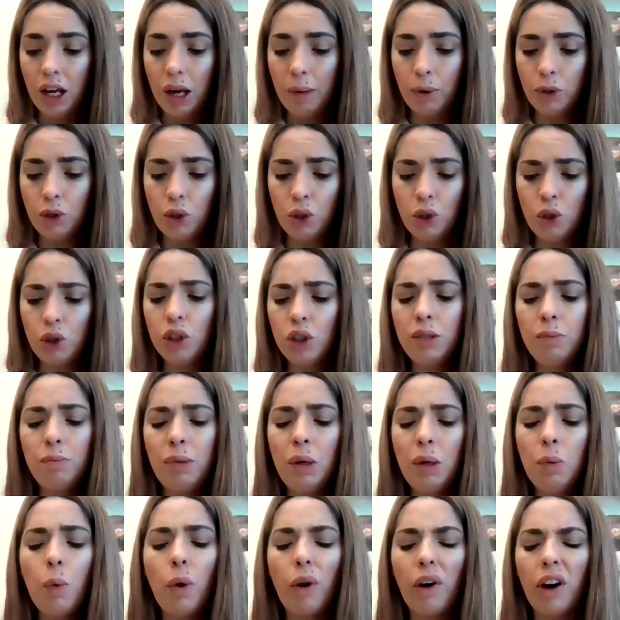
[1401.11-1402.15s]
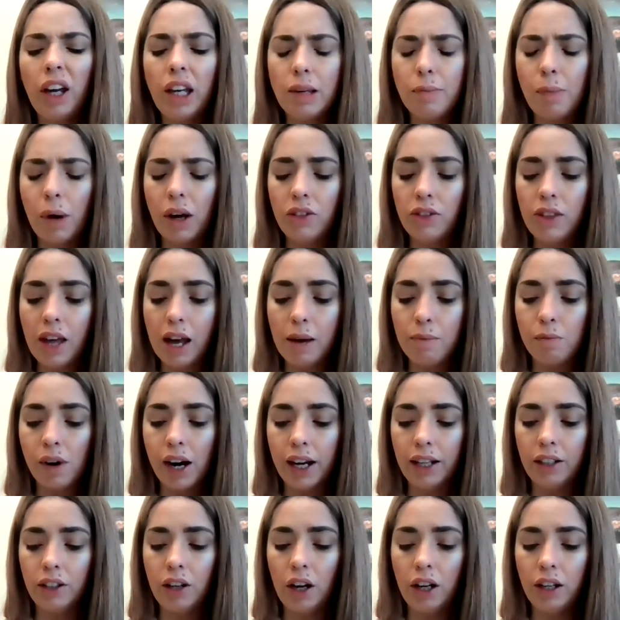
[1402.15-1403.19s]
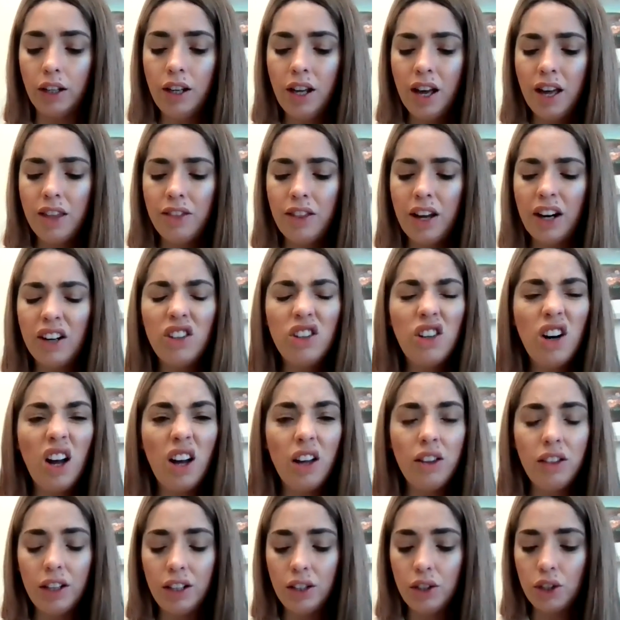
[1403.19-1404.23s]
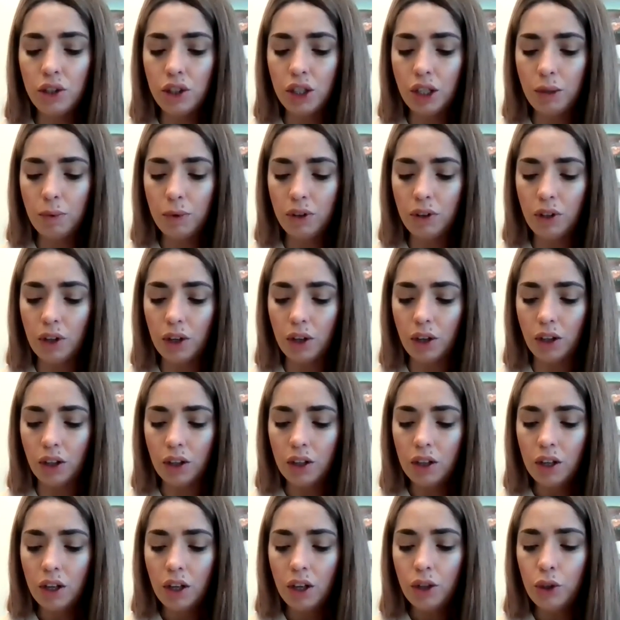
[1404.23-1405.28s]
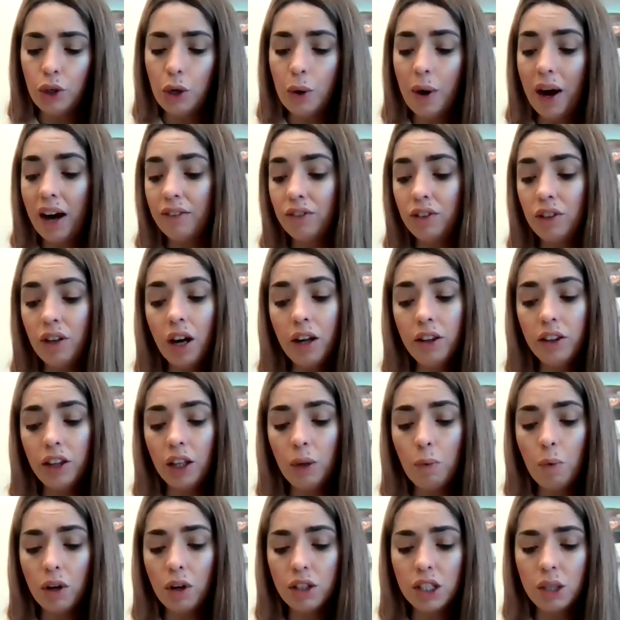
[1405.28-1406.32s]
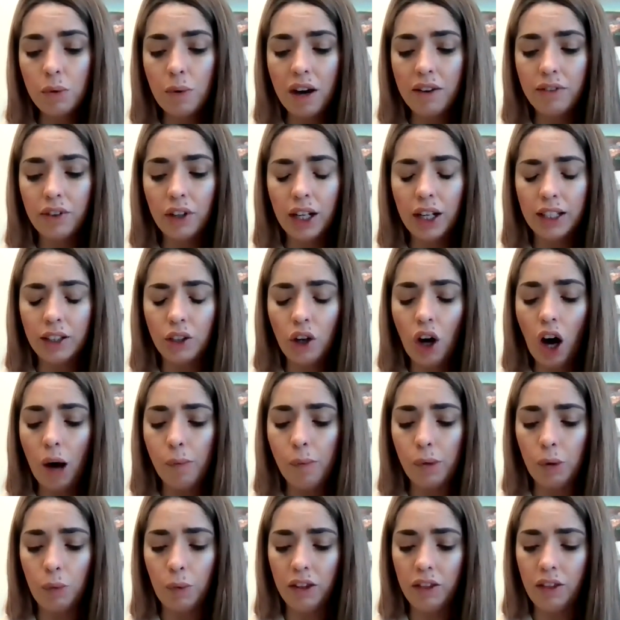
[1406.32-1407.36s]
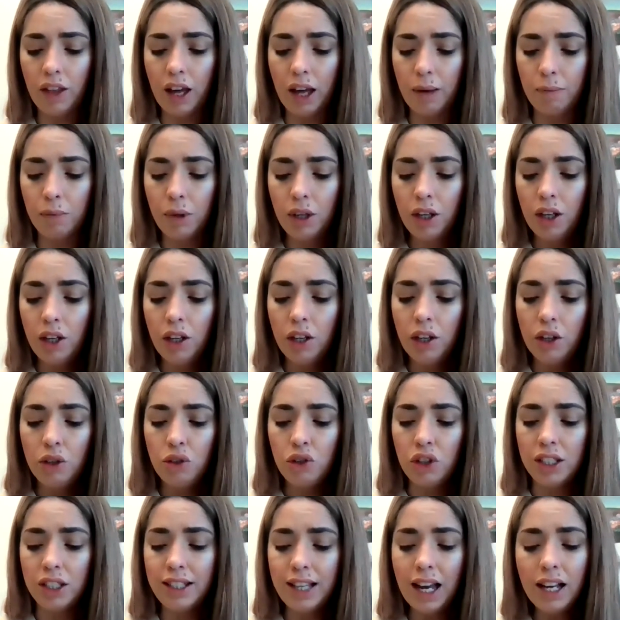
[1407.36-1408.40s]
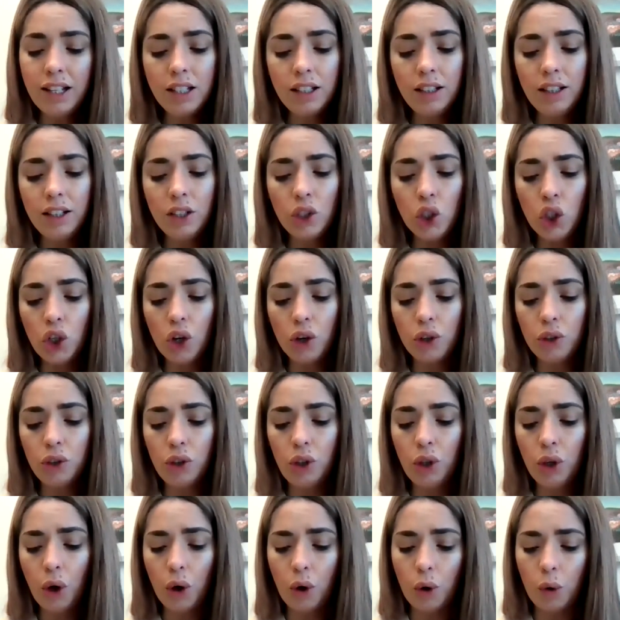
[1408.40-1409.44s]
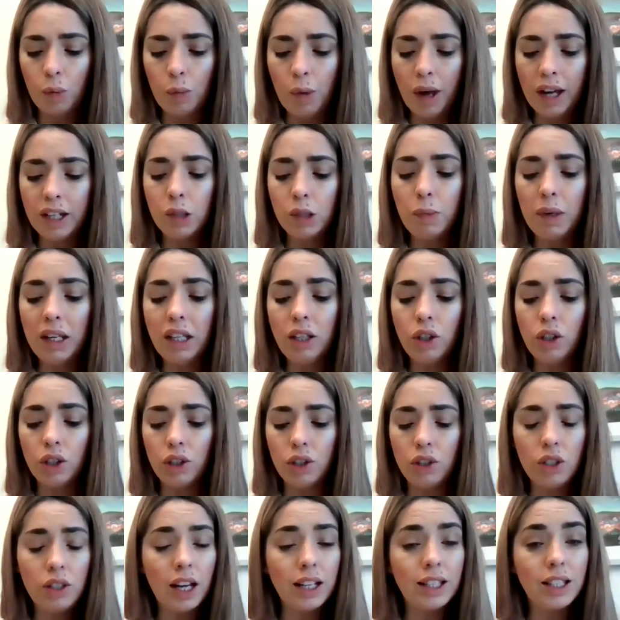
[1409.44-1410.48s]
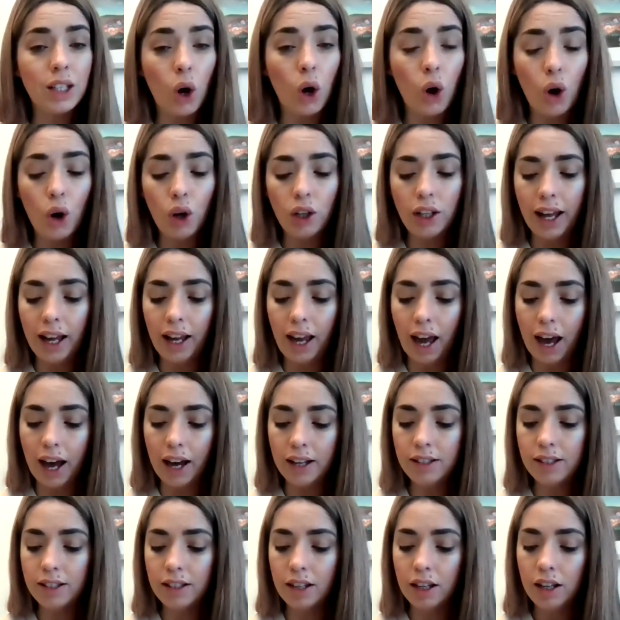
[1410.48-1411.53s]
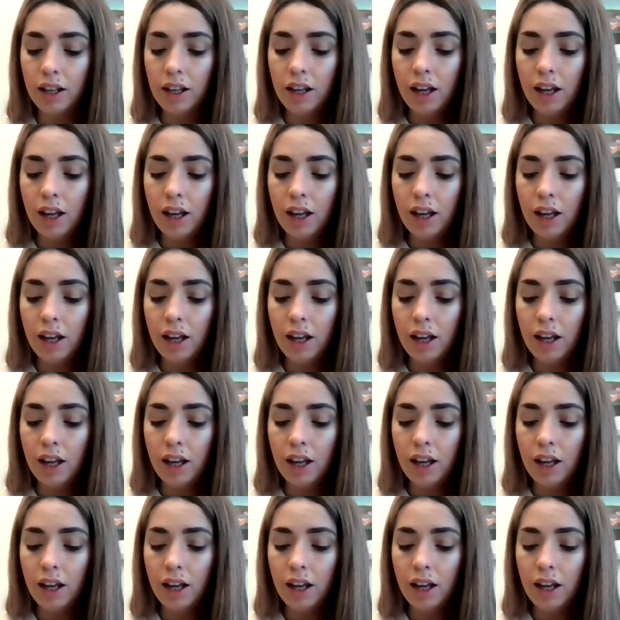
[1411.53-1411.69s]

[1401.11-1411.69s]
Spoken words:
"But you shouldn't be worrying about them right now. They're nothing to do with you. You have nothing whatsoever in common with them. Settle into your new home and be good, that's all I ask.